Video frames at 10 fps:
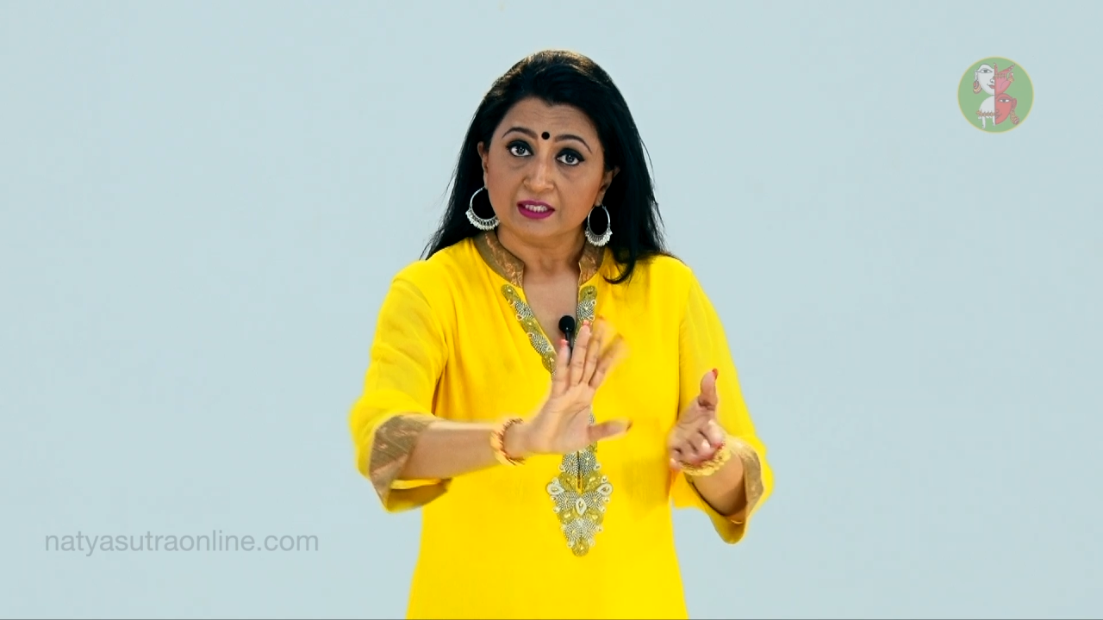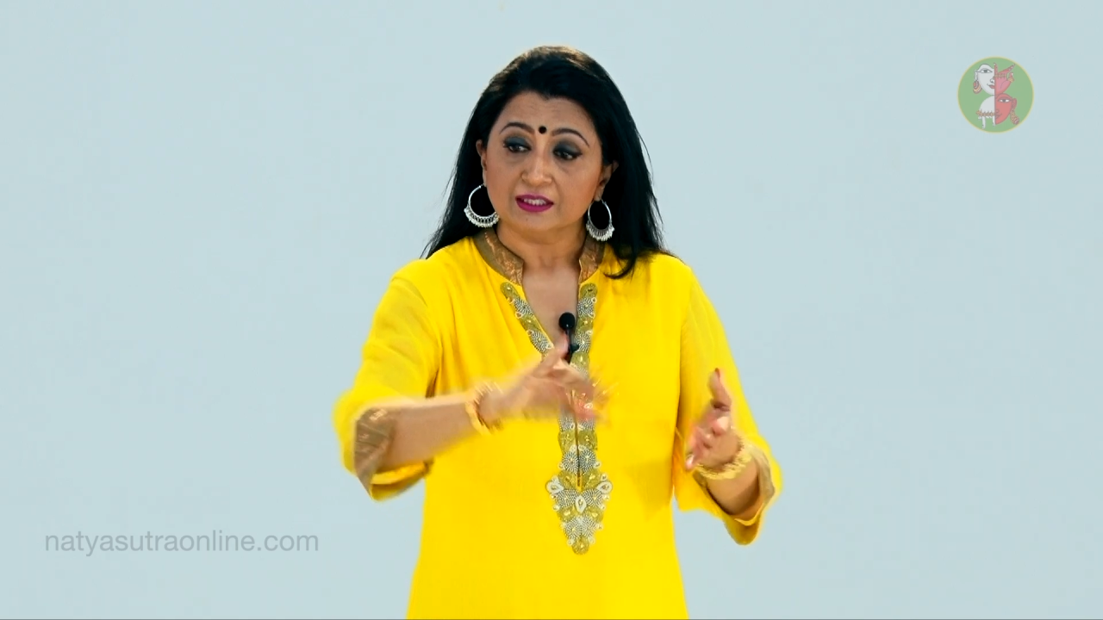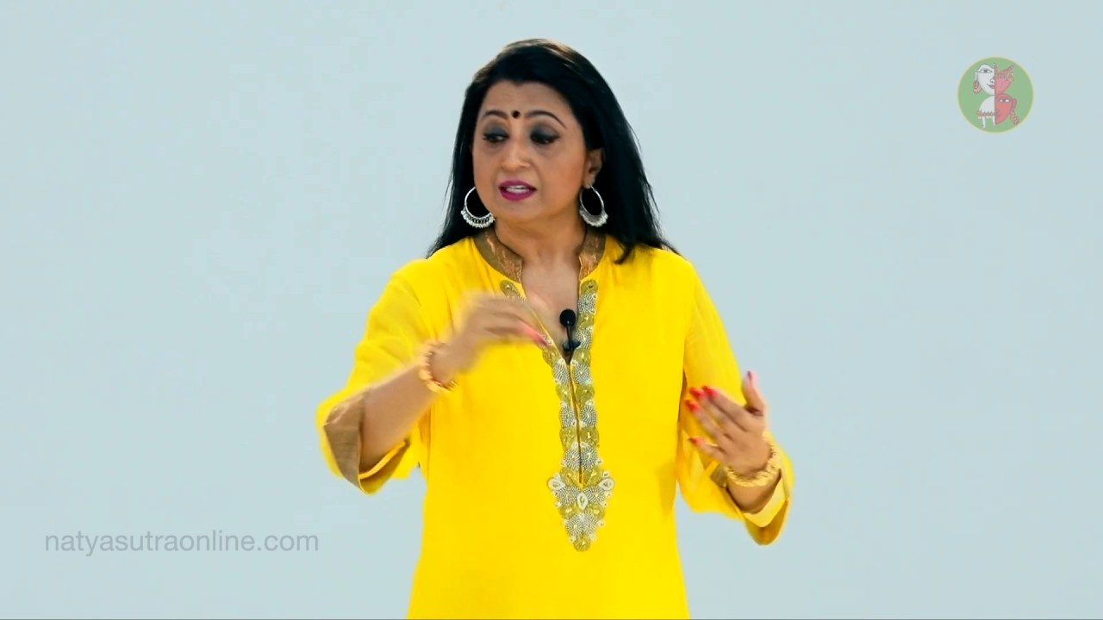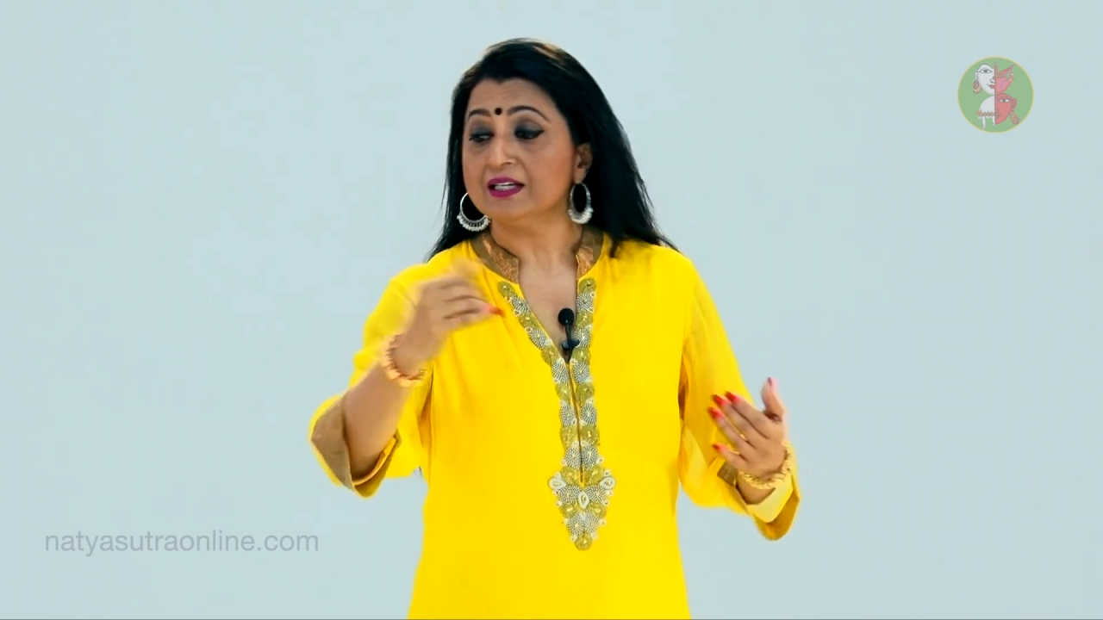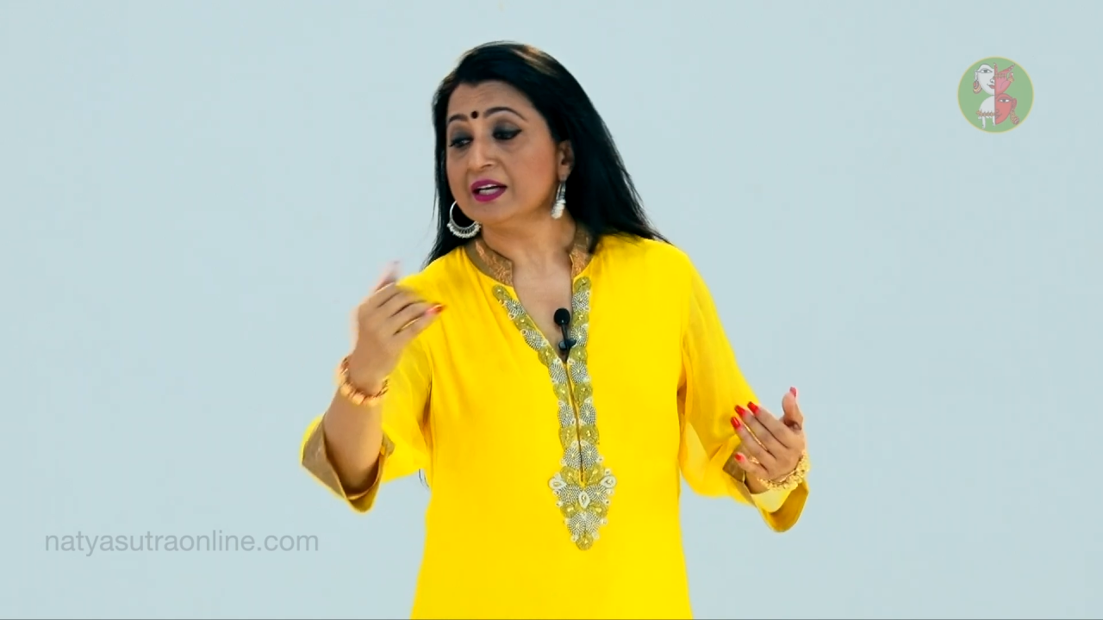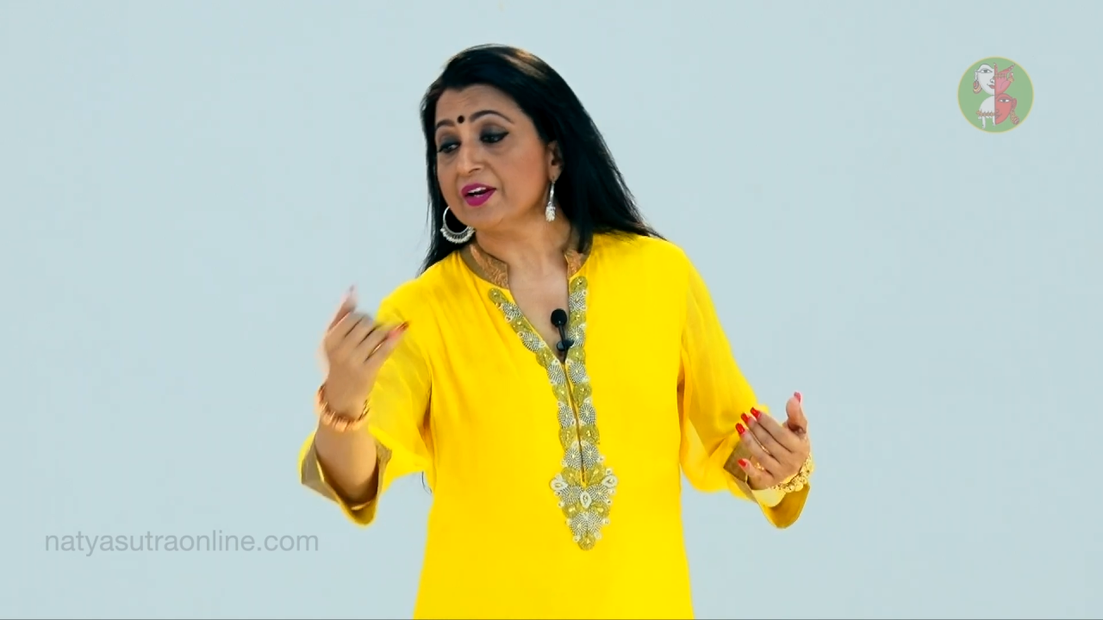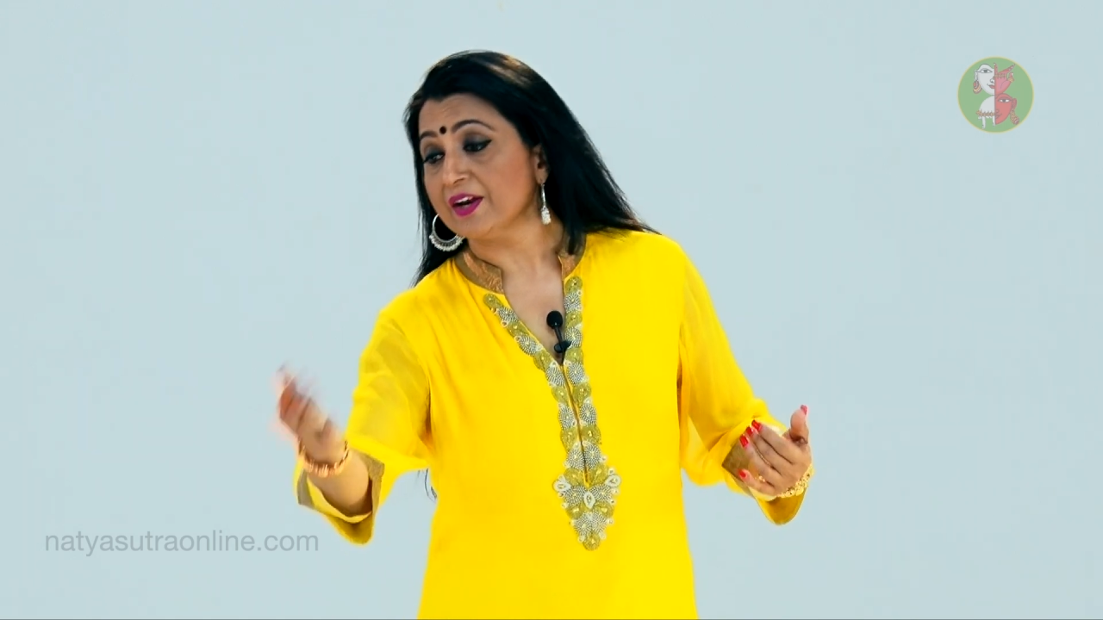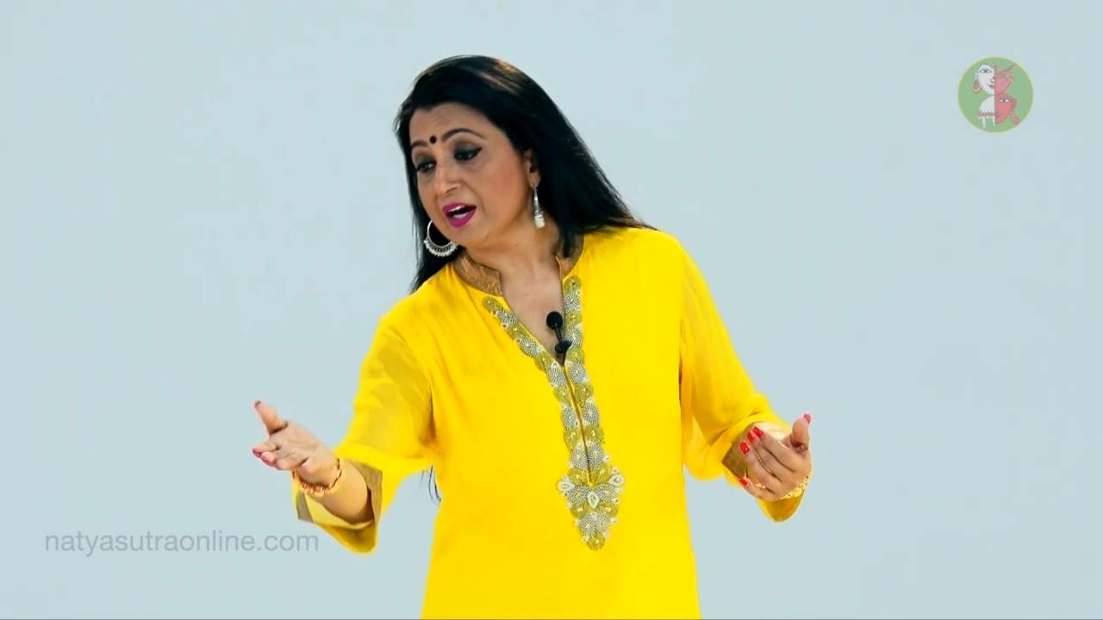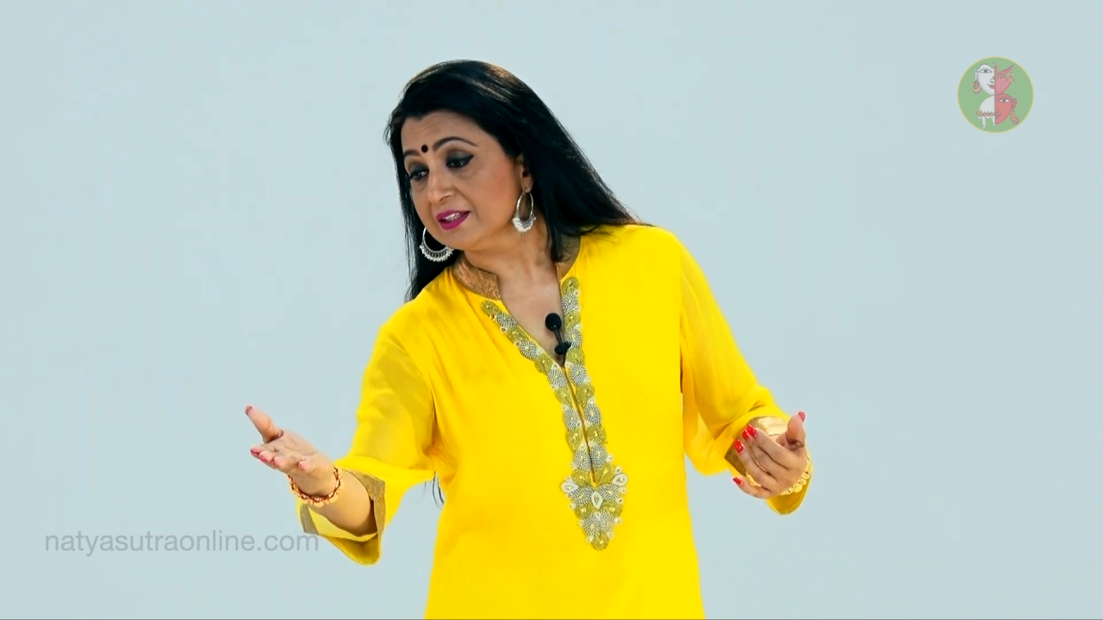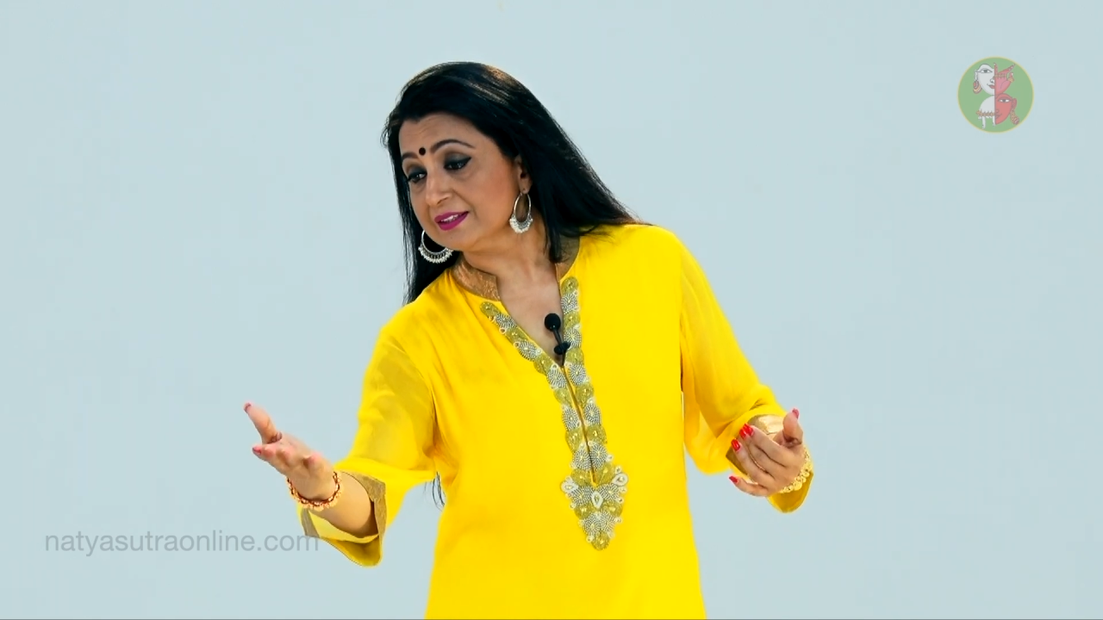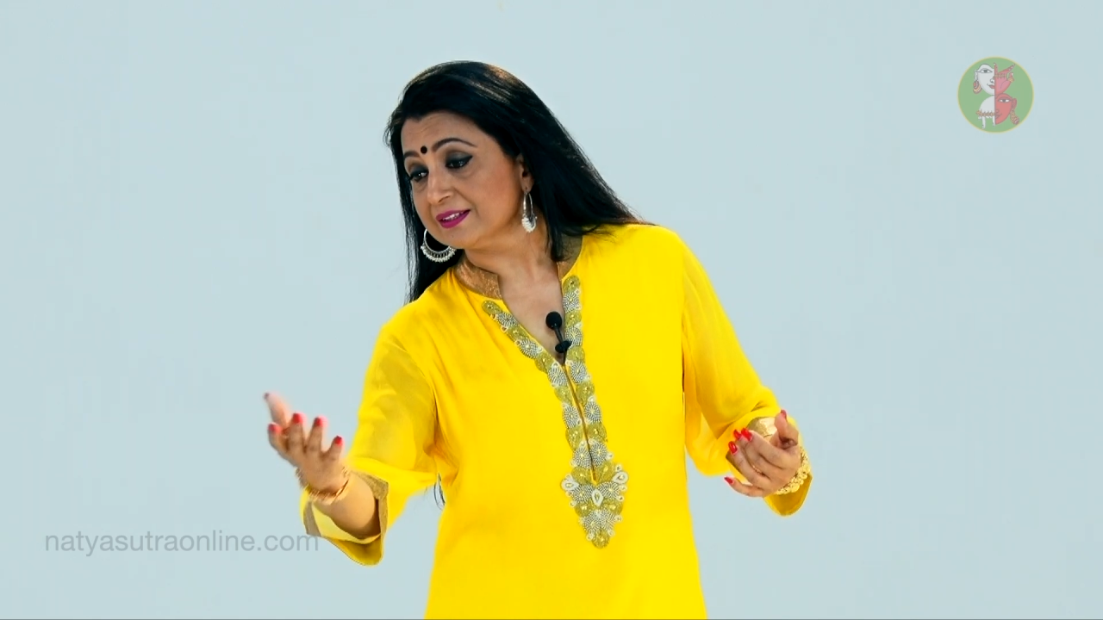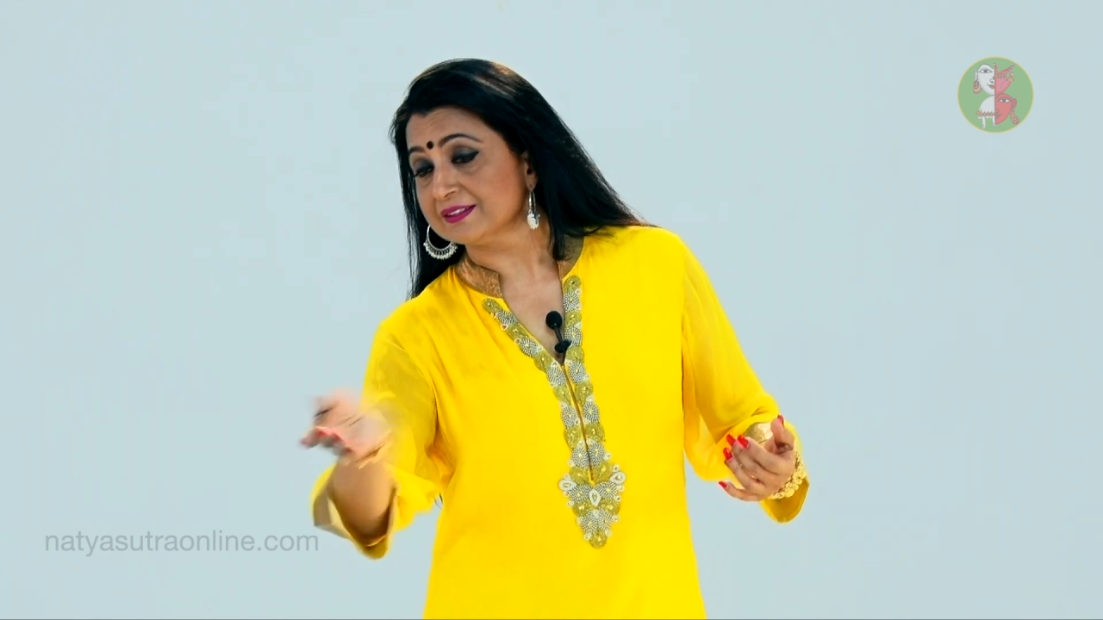tana nadir